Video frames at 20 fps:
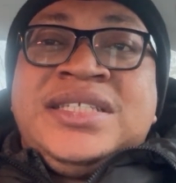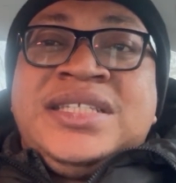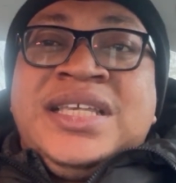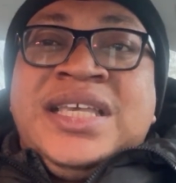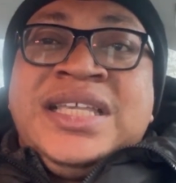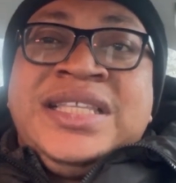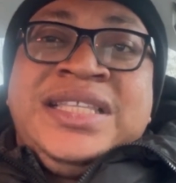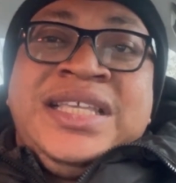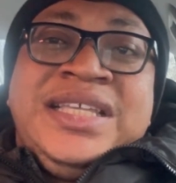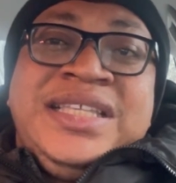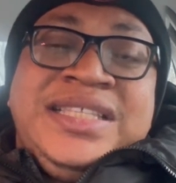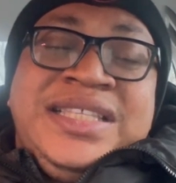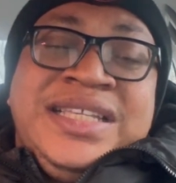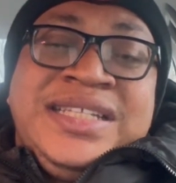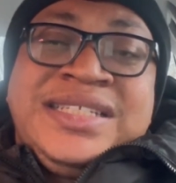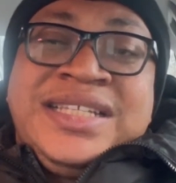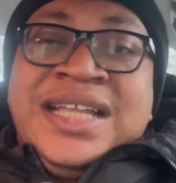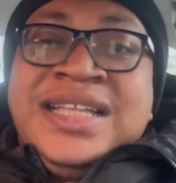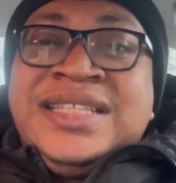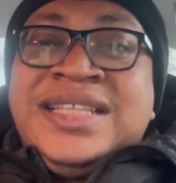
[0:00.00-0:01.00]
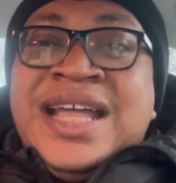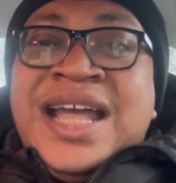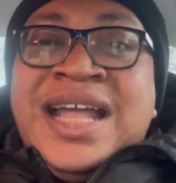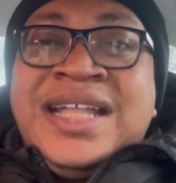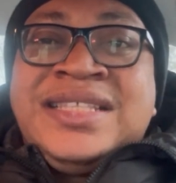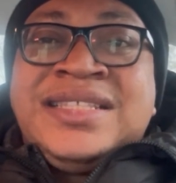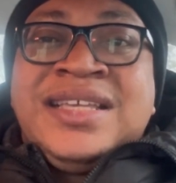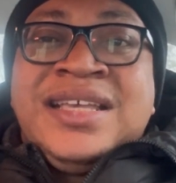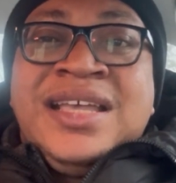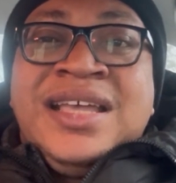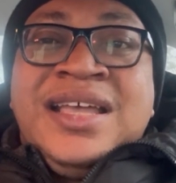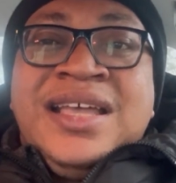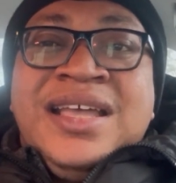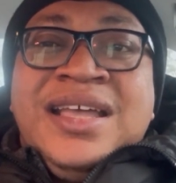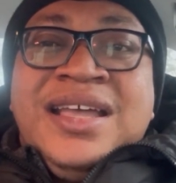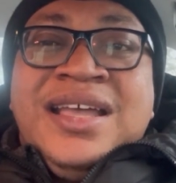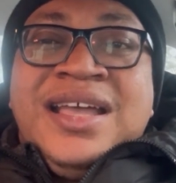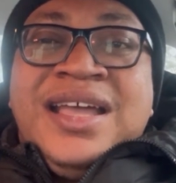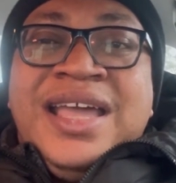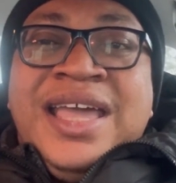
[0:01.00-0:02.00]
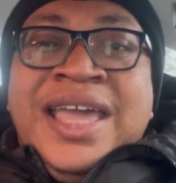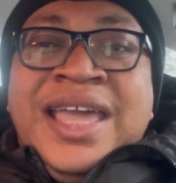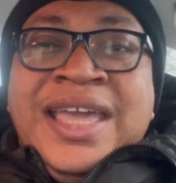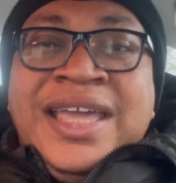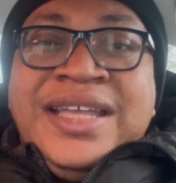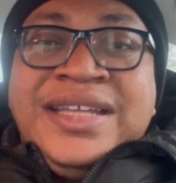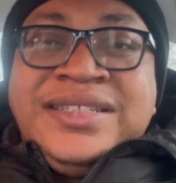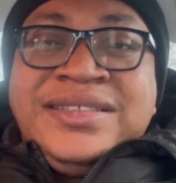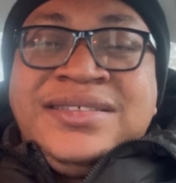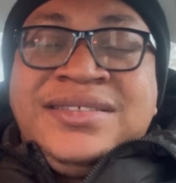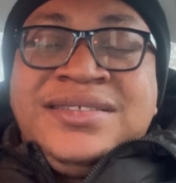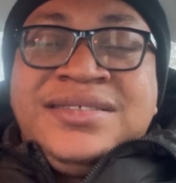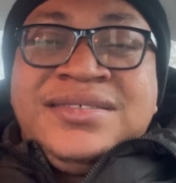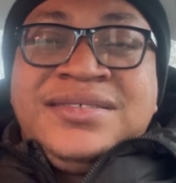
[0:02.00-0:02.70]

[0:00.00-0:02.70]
did this and that, and